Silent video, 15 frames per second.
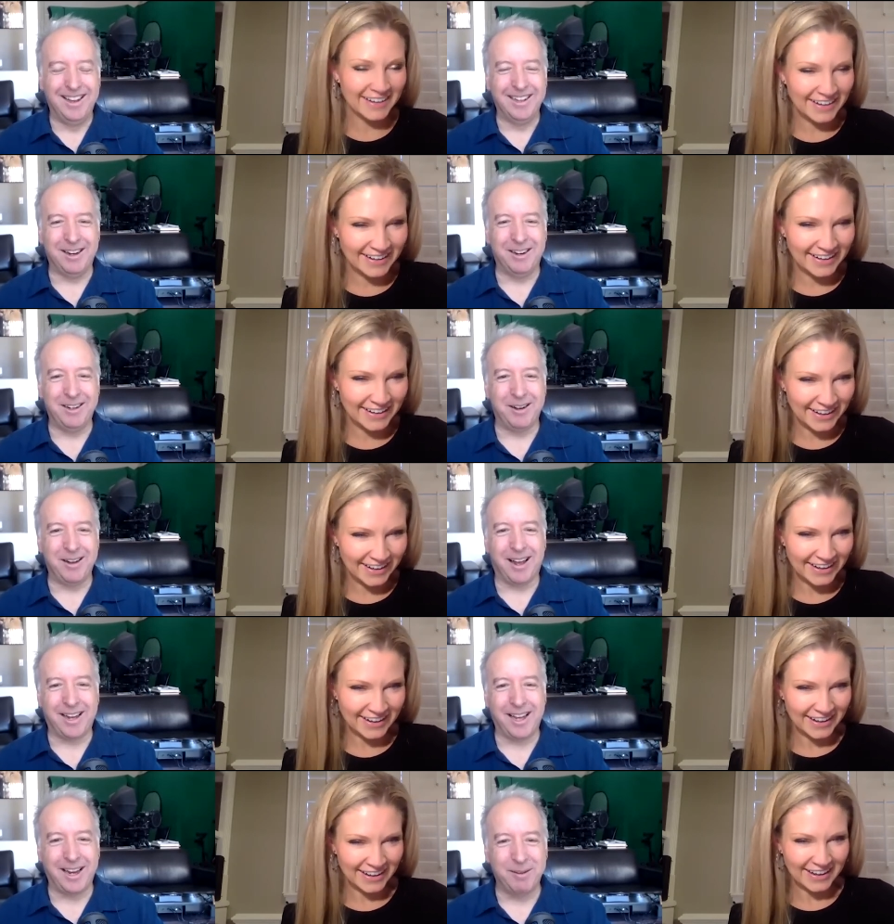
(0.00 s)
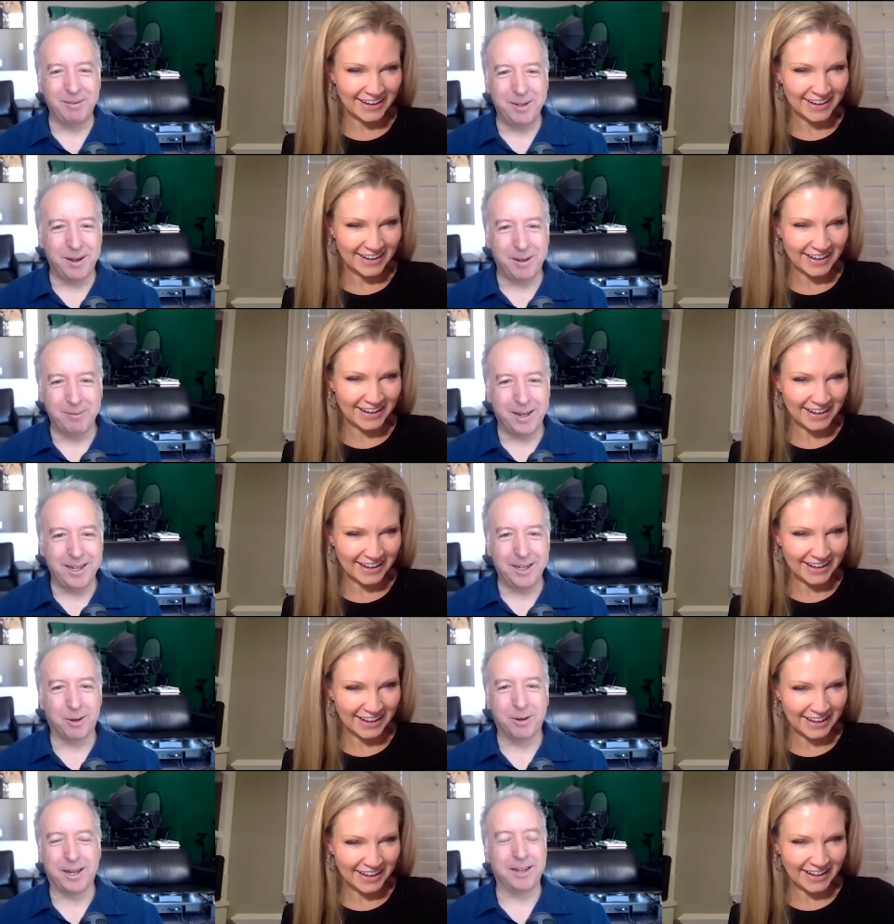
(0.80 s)
Speaker 1: you're not getting, you're not,
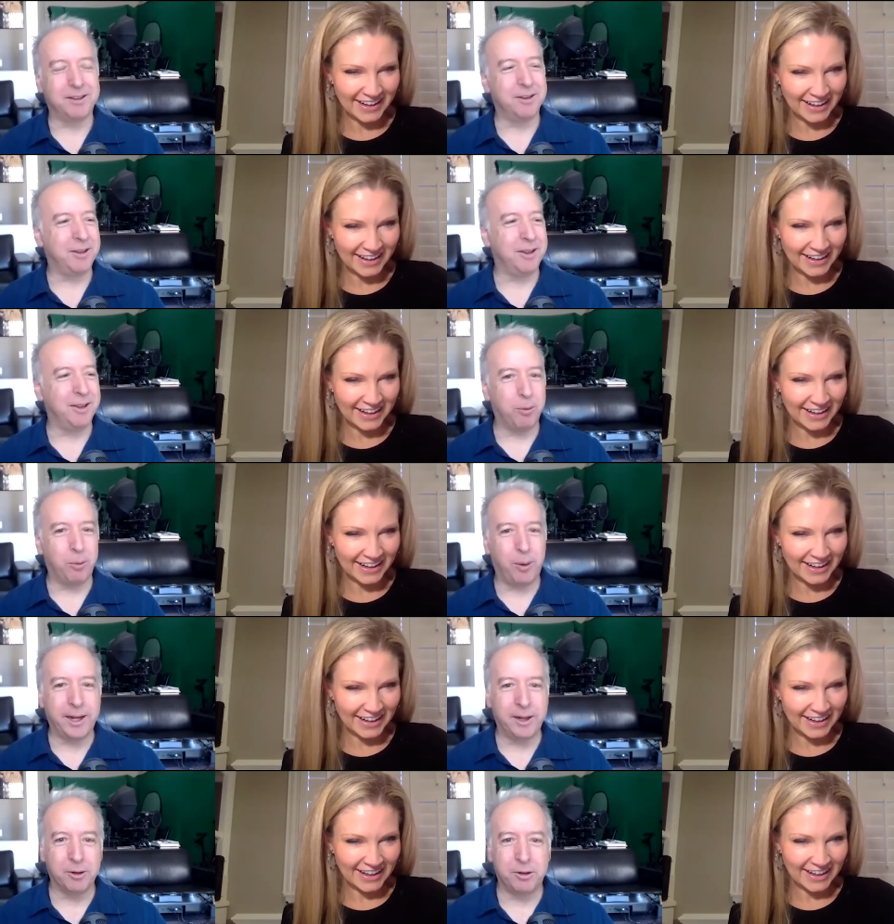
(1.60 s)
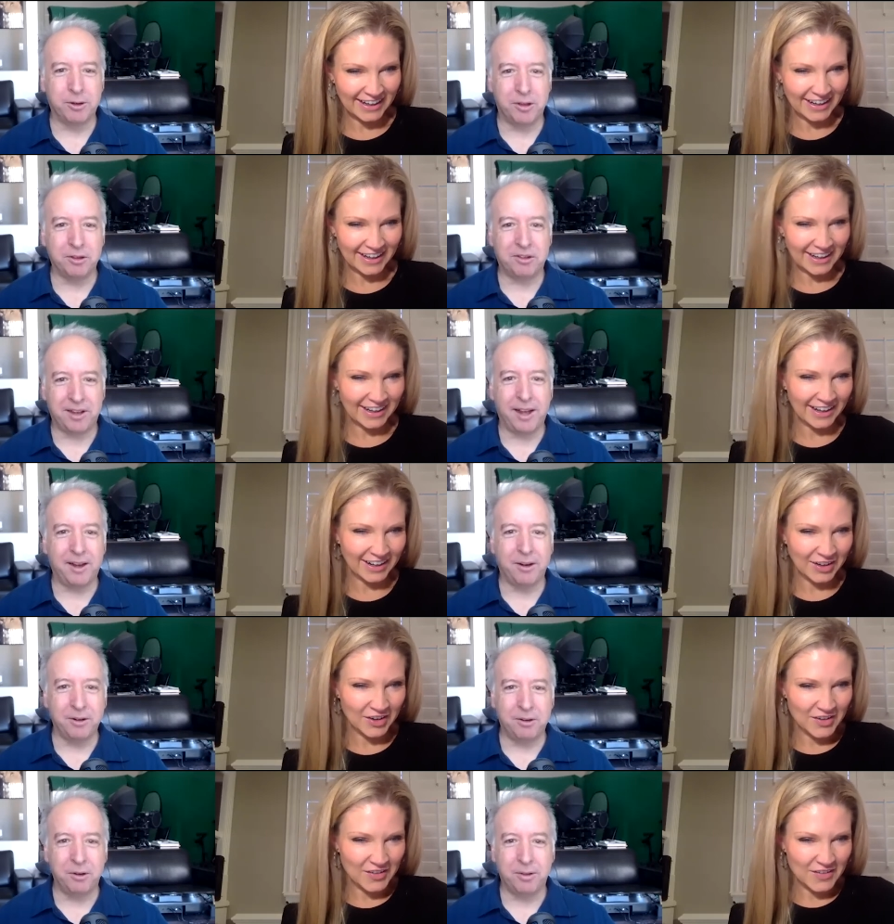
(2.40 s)
you don't get the, the regular, the
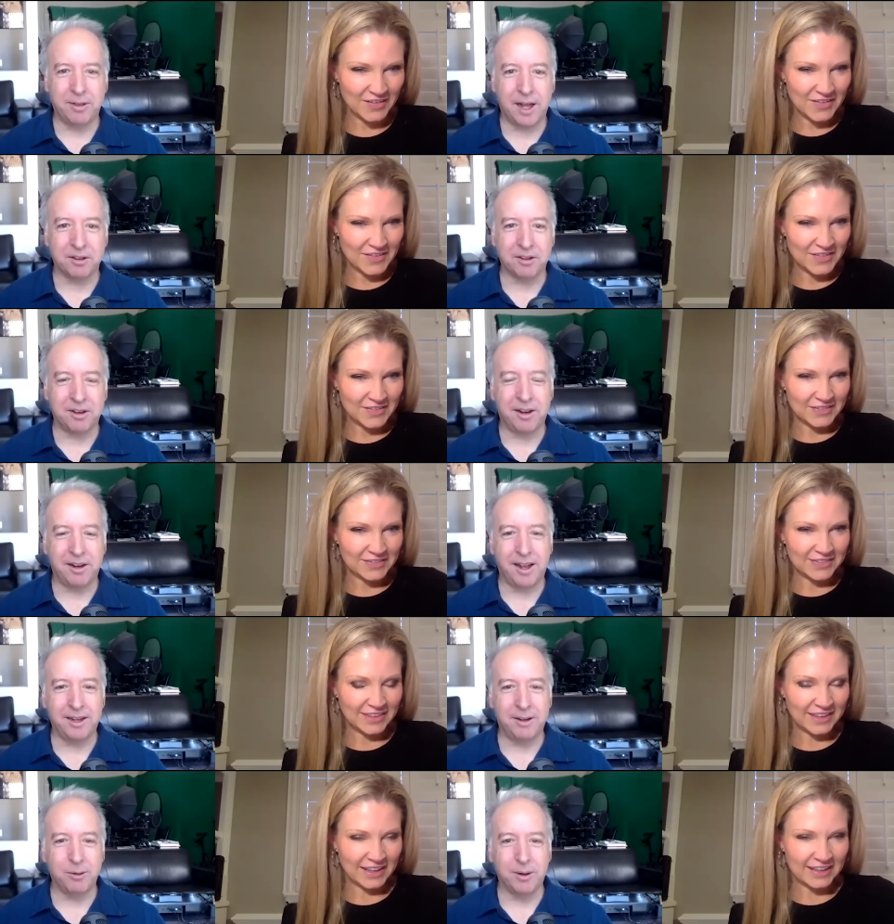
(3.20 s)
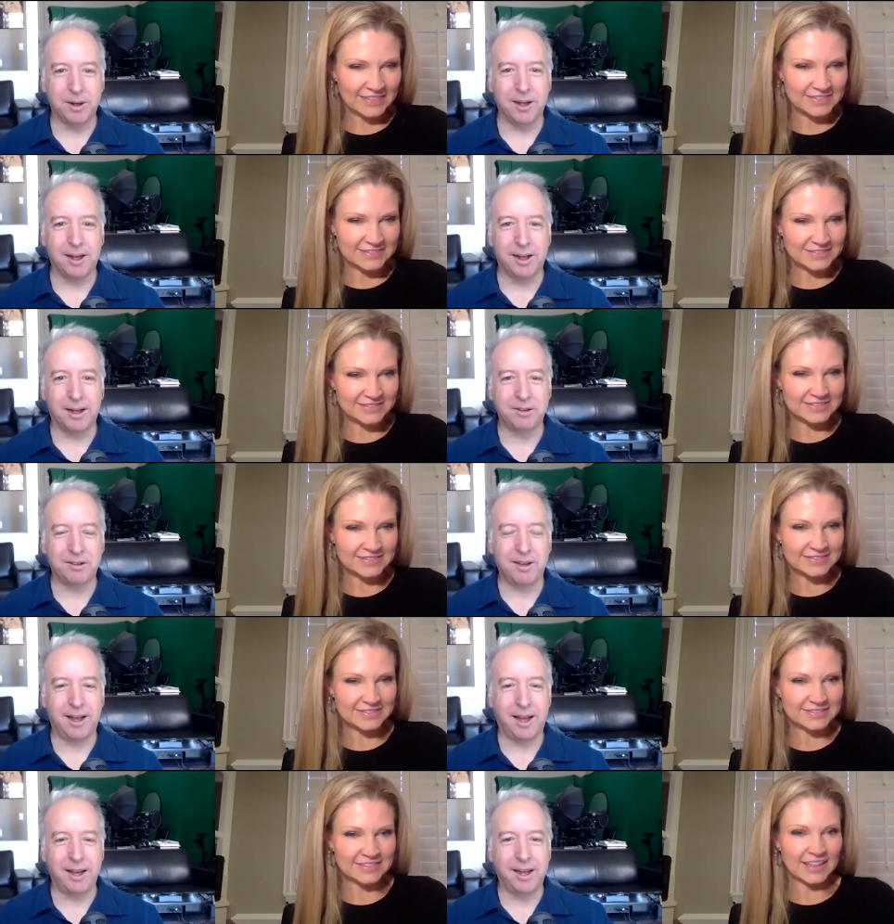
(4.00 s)
standard two thousand a night doing a, a
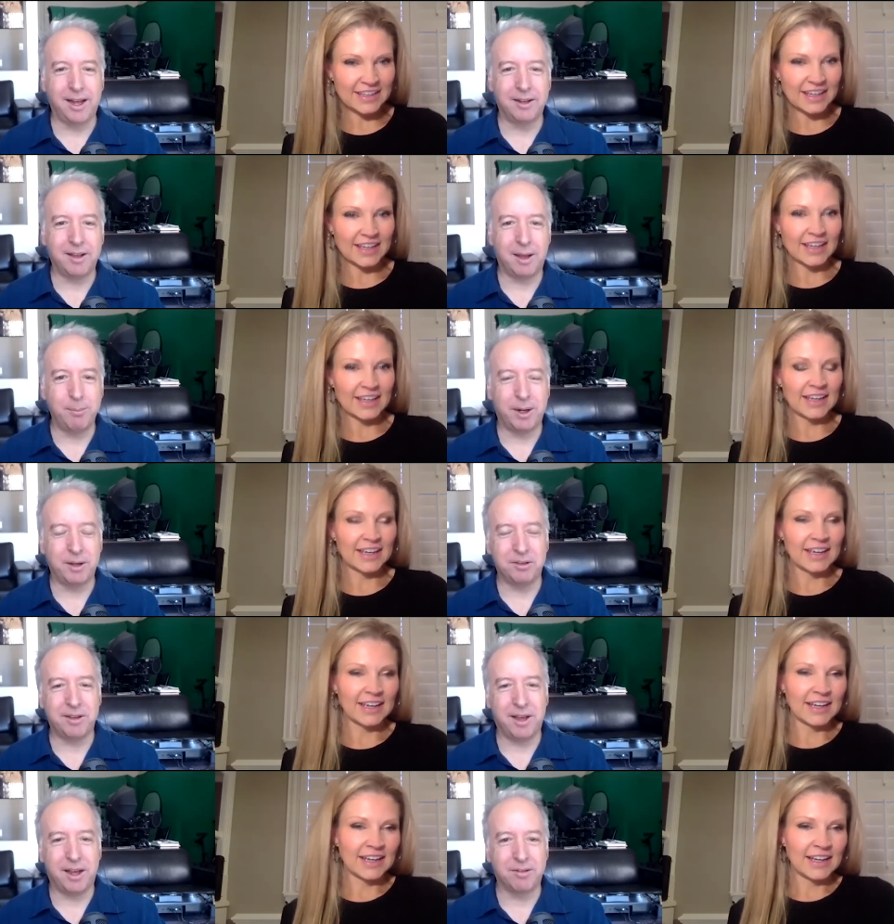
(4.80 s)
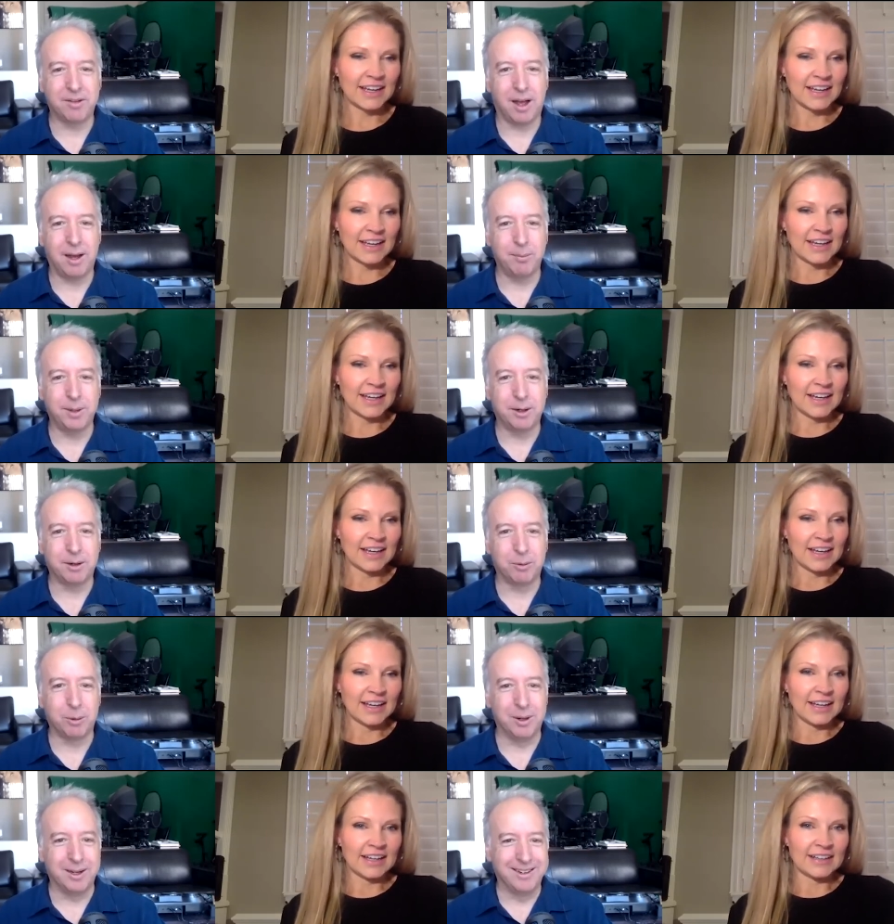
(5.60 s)
set and a 10 minute set of comedy
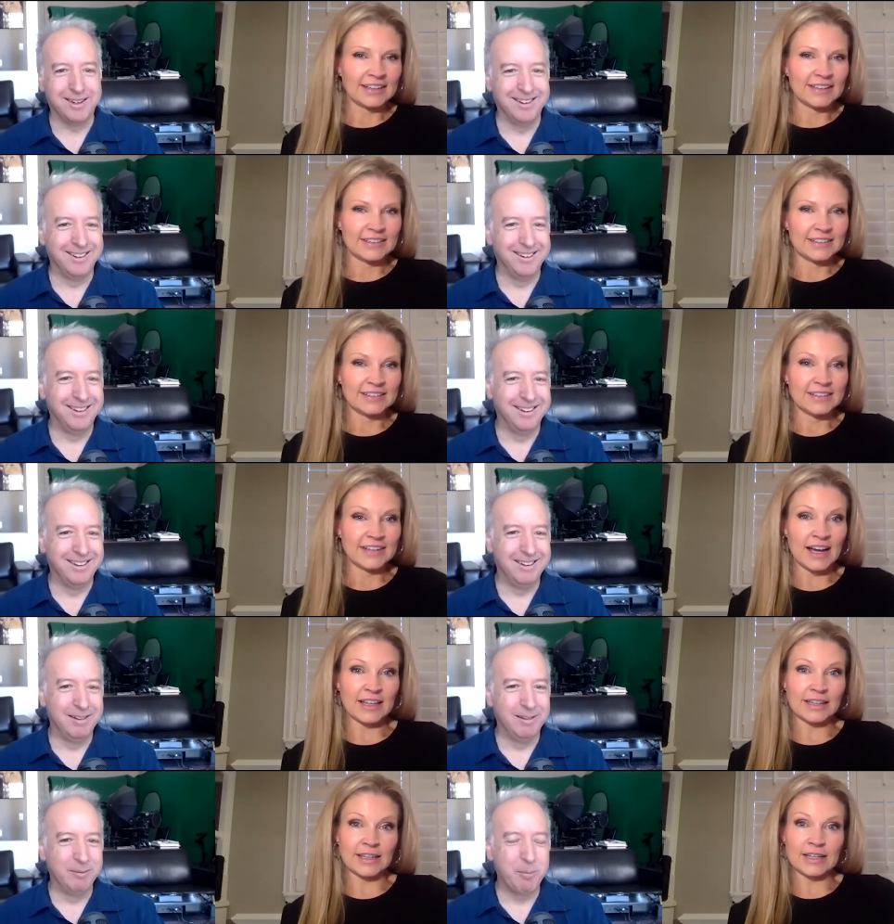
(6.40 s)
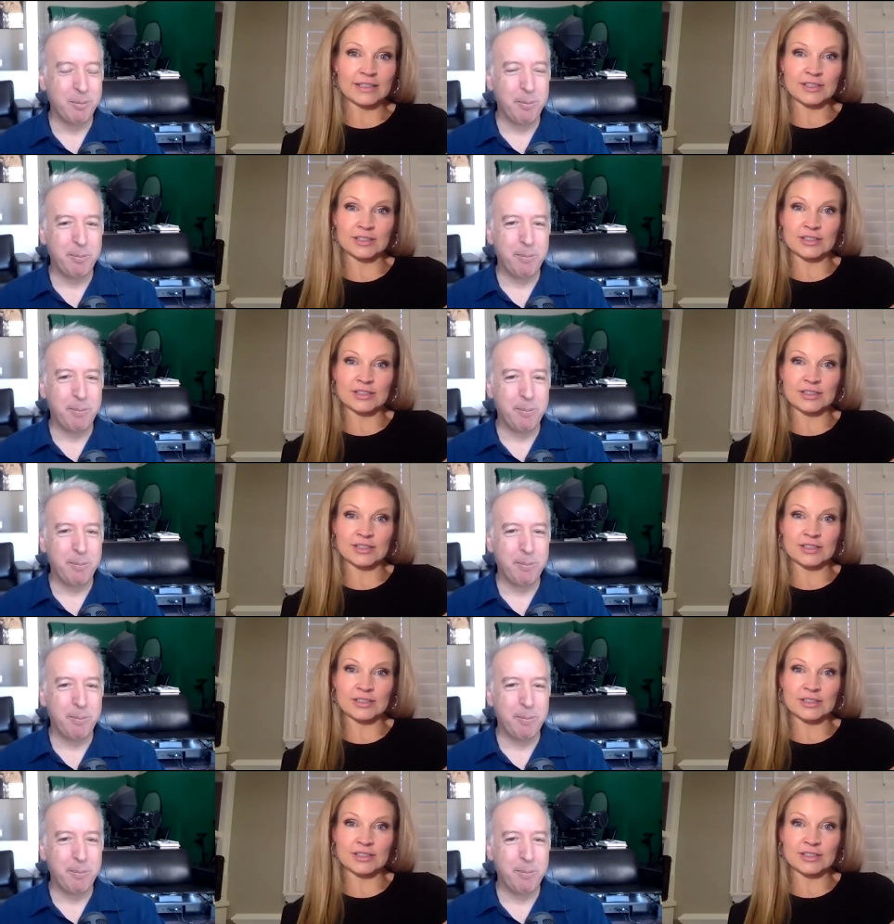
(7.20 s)
or what?
Speaker 2: Not unless you're